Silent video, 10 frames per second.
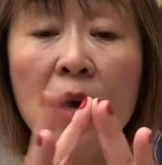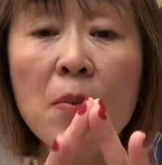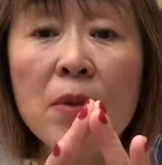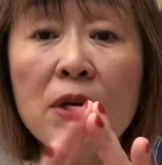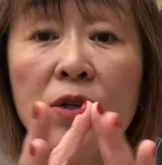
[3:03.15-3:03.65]

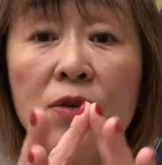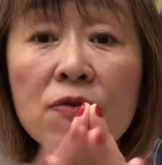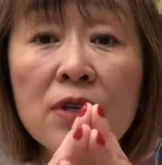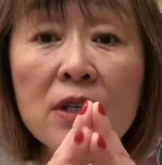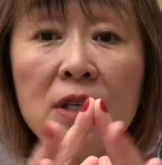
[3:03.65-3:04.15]
Middle
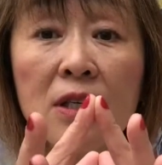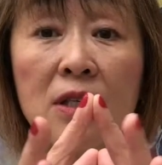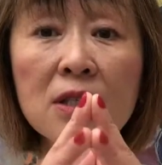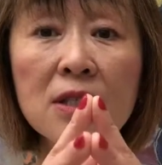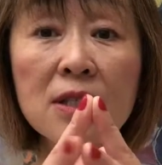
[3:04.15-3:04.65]

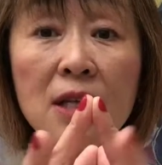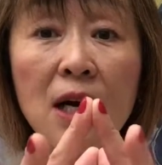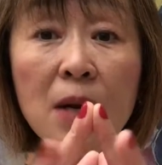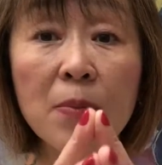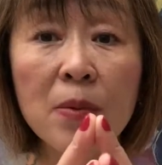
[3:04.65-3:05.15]
fingers,
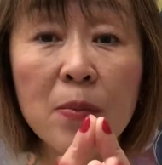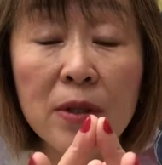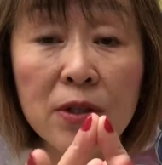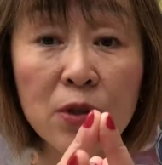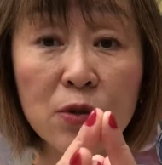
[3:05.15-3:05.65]
tap
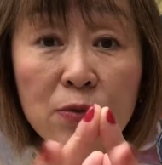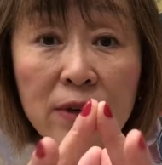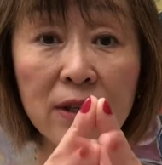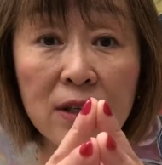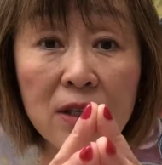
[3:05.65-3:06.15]
middle
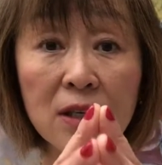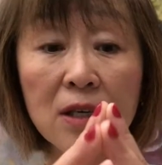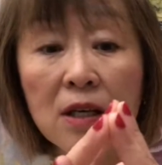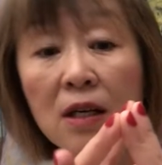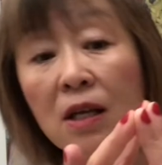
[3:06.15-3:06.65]
finger.
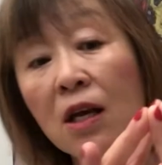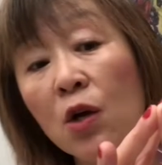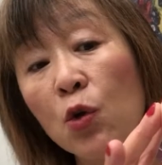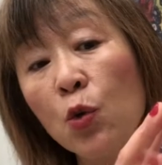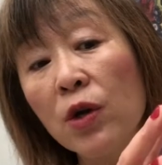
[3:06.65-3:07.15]

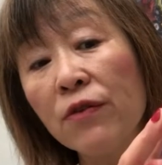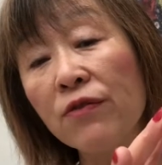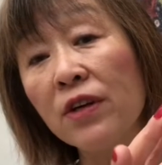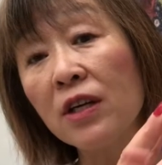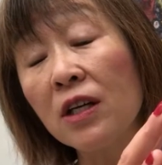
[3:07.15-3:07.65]
Ring
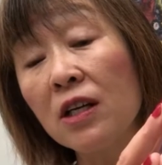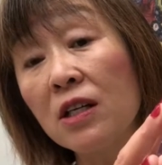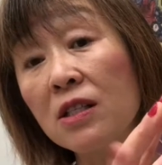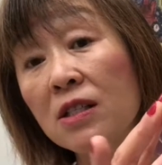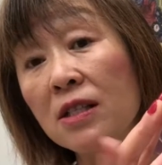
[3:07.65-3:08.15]

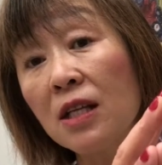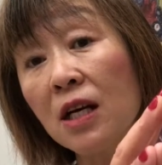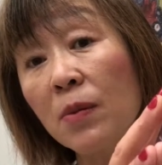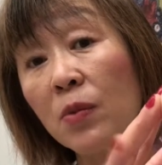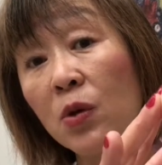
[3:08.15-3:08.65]
fingers,
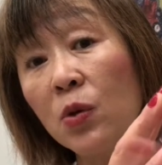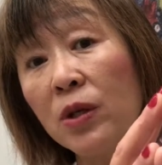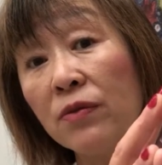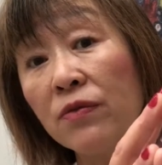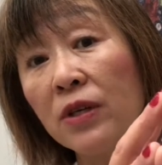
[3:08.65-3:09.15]
tap
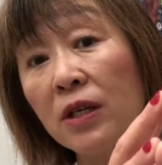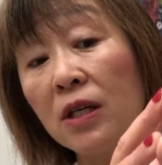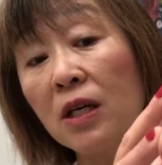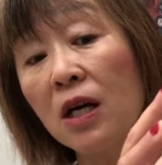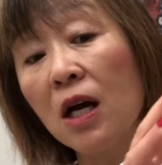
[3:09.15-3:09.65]
ring finger.
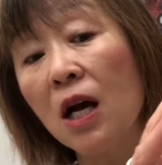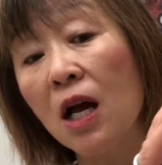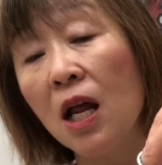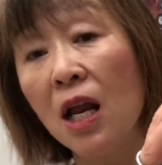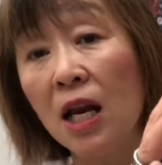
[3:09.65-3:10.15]

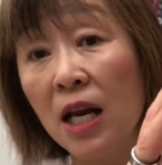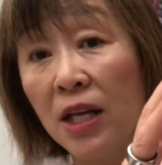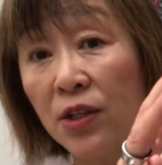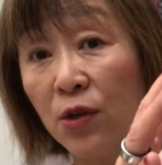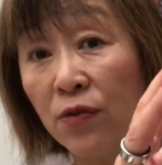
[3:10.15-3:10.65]

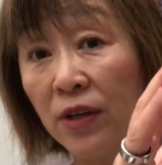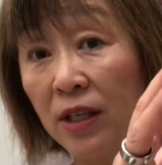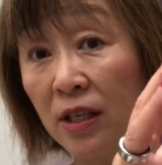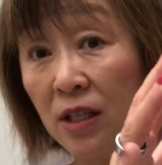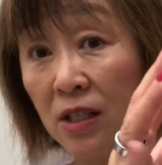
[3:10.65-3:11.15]
Little
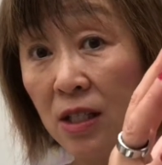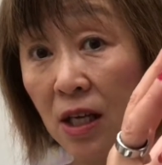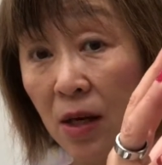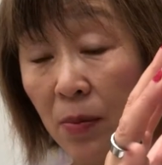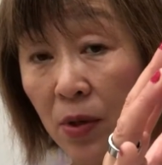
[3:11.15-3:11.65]
fingers,
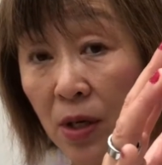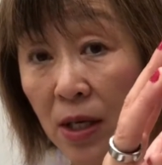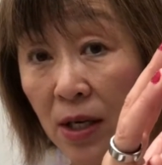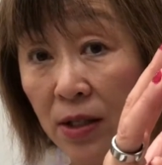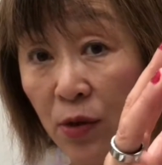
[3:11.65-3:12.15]
tap
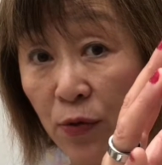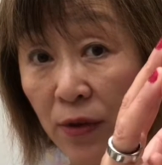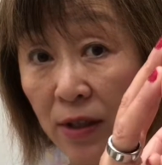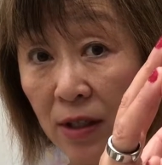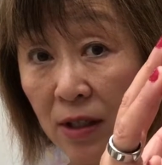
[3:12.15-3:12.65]
little
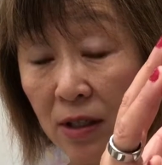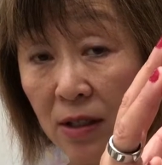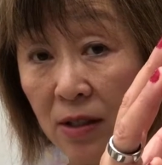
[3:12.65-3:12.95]
fingers.